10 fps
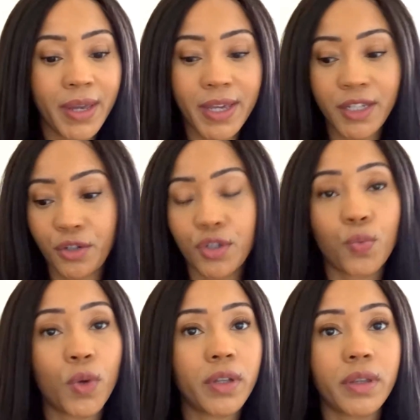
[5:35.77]
is
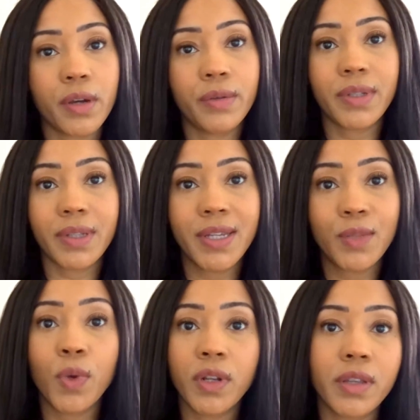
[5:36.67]
just one of those
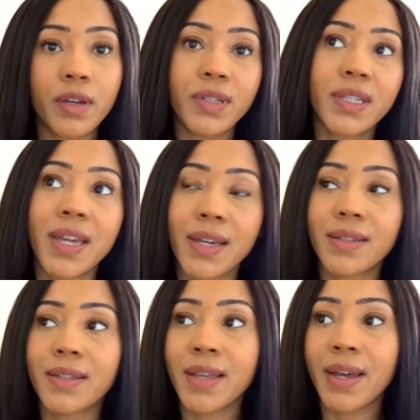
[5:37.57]

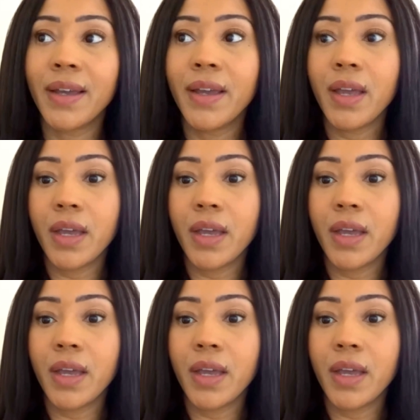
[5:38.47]
things that